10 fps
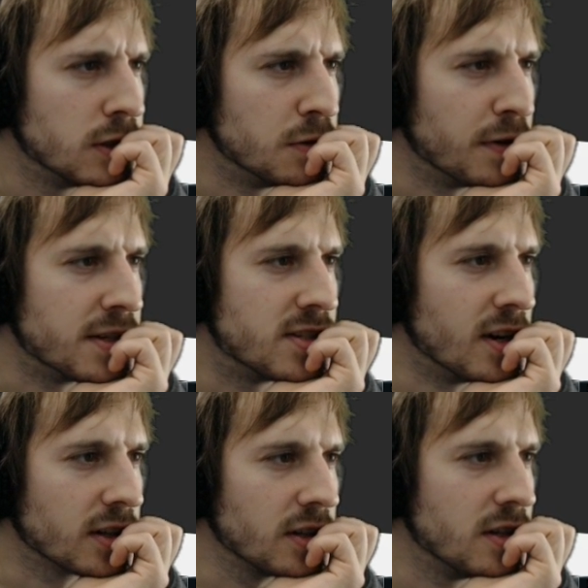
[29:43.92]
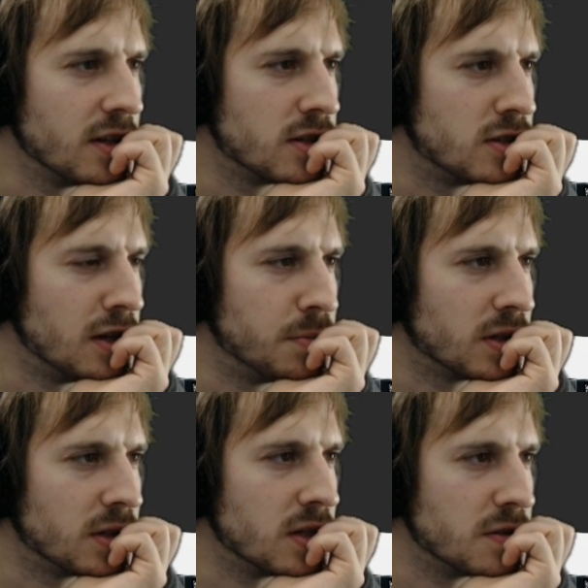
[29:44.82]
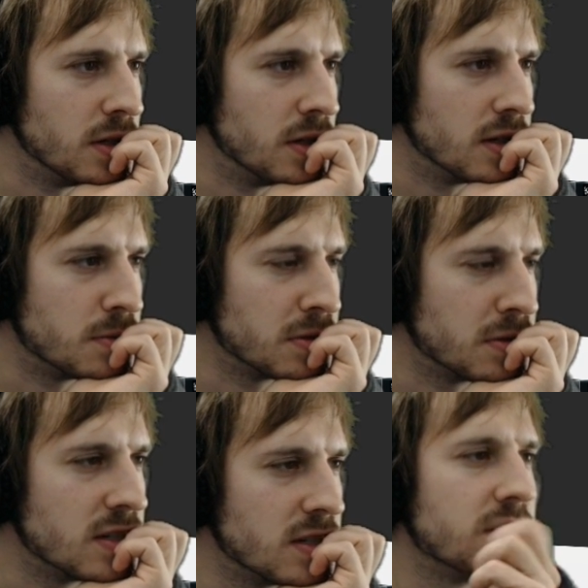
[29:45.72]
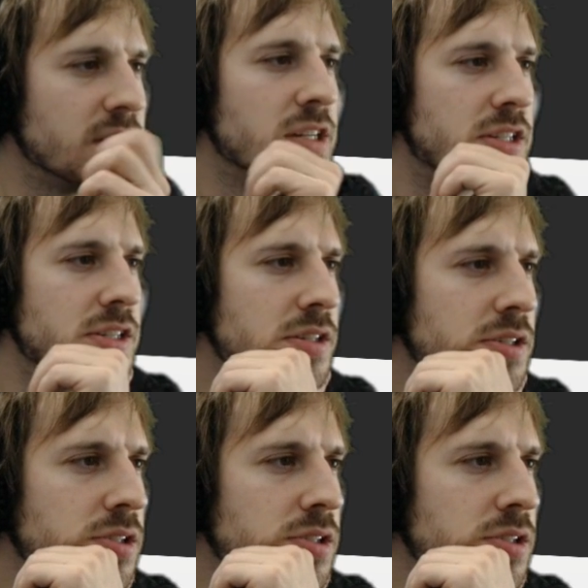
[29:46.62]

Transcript: But if I suck, it's not because of me, it's because of this.